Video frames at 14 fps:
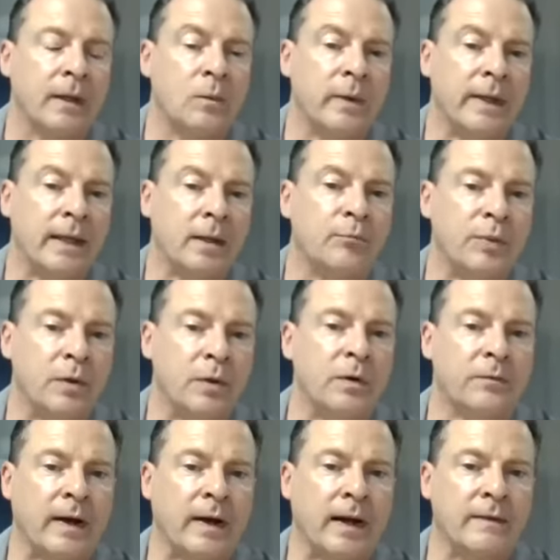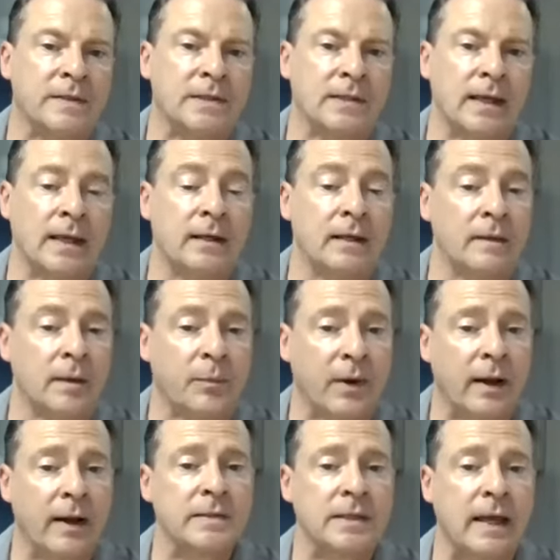we can beautify the skin in the
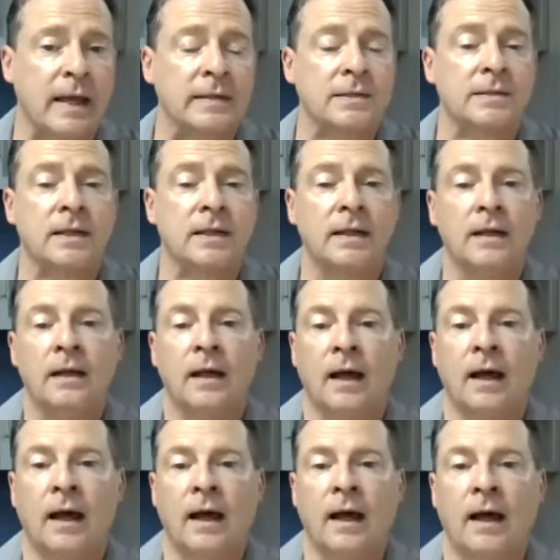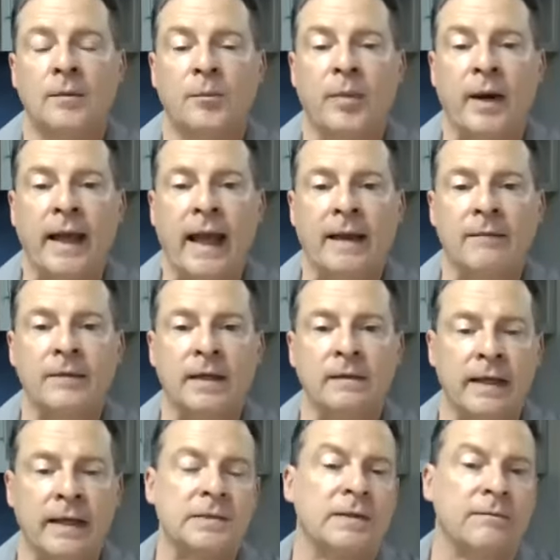process by having
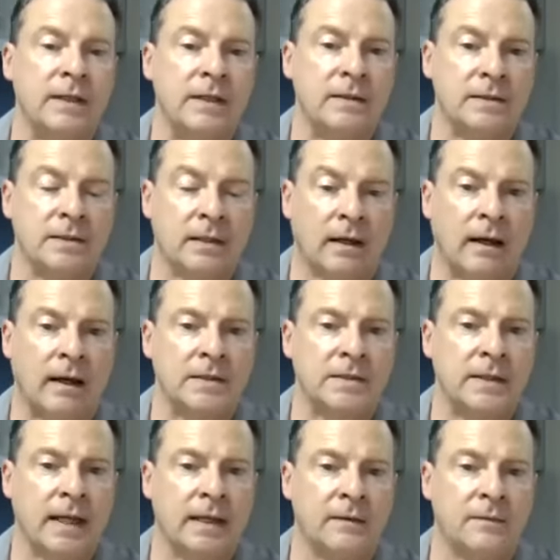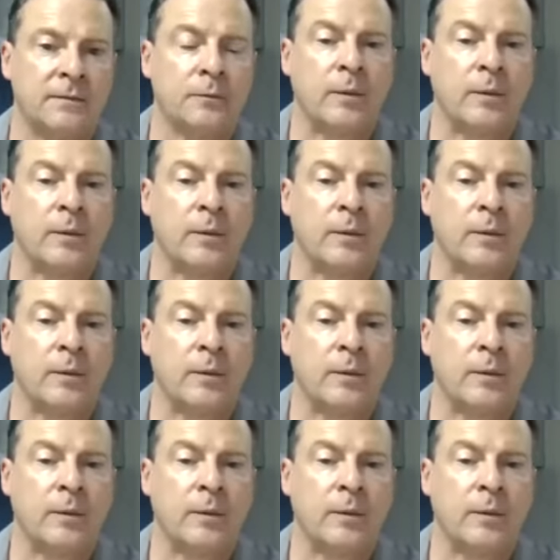less of these oxidative